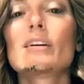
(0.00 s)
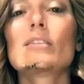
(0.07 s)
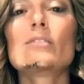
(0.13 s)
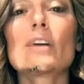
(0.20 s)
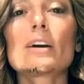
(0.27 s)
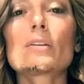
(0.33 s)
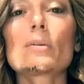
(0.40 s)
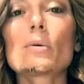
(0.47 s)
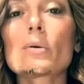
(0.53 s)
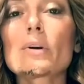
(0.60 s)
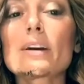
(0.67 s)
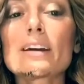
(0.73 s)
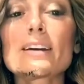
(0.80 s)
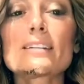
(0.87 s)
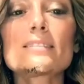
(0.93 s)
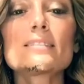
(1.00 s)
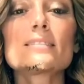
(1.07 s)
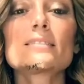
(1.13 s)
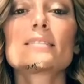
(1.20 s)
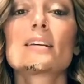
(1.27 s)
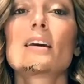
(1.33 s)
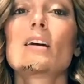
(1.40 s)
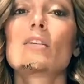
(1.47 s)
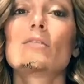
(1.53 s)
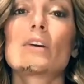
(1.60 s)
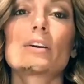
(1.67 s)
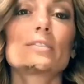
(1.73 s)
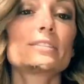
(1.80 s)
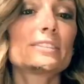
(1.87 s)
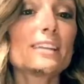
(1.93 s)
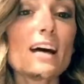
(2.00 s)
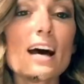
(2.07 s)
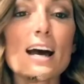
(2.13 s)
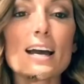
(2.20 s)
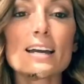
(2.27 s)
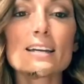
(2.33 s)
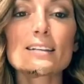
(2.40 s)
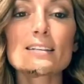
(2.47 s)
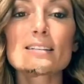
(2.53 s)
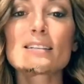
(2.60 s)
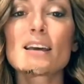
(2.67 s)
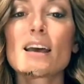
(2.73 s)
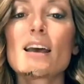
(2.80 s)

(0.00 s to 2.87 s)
Vital organs, vital signs,